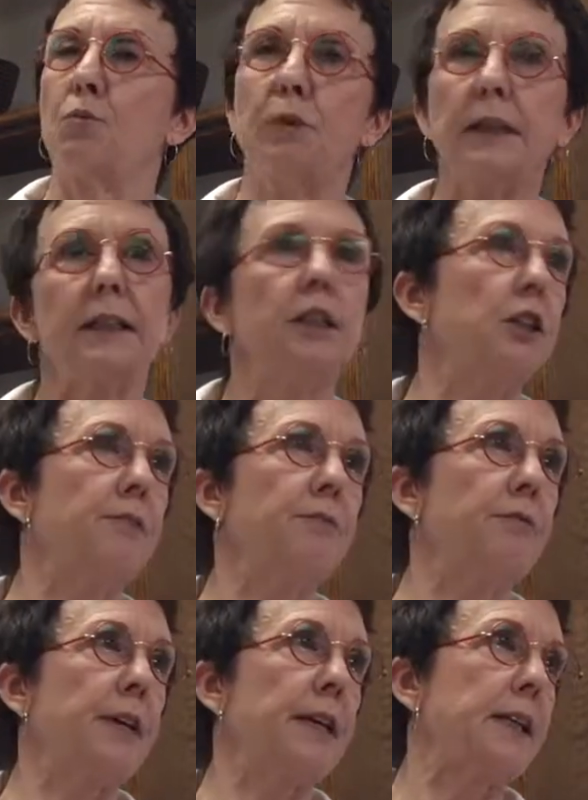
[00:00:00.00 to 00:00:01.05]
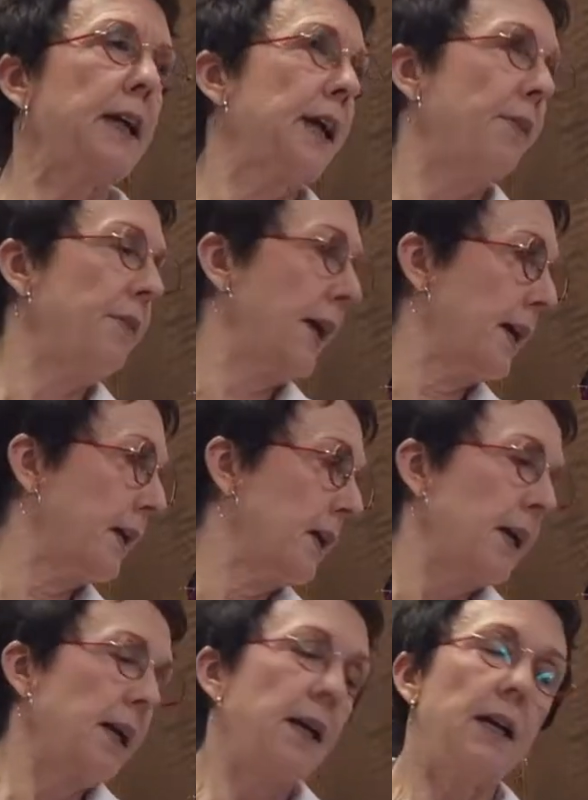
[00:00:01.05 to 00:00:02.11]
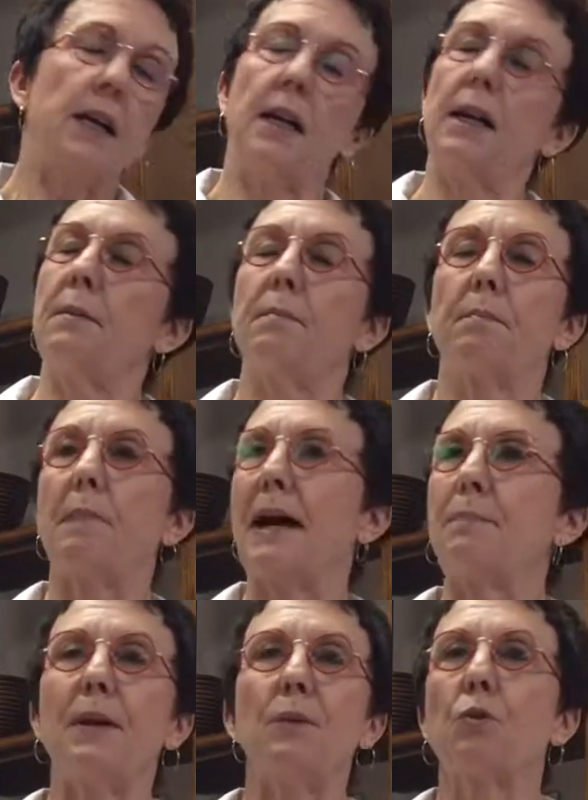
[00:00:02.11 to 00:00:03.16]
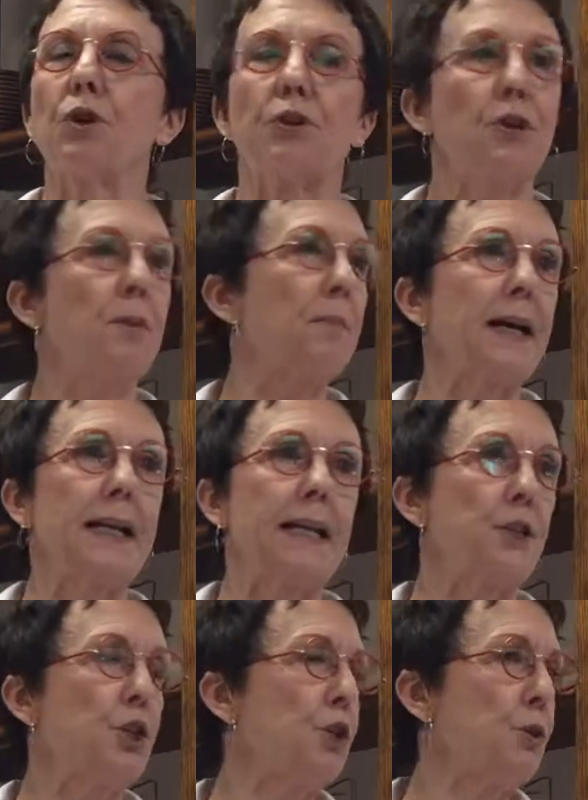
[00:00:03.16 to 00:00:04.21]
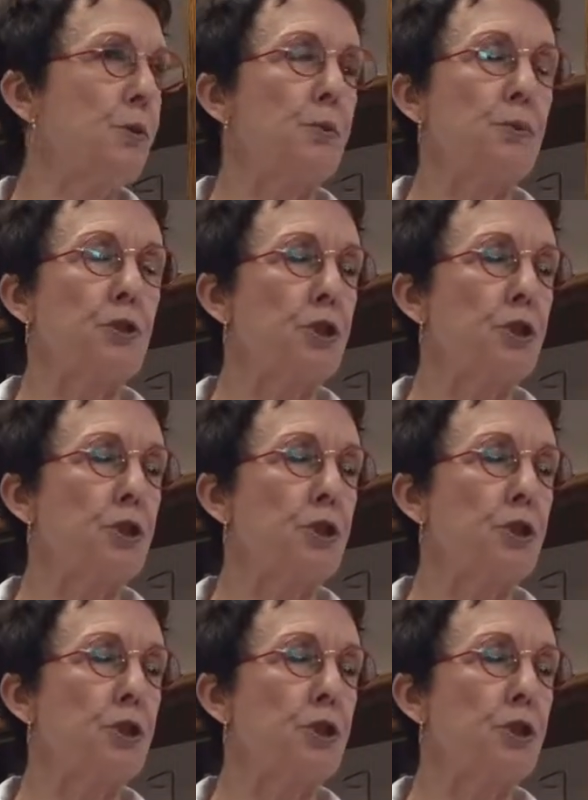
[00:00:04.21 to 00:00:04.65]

really good fit, then it might be worth your money to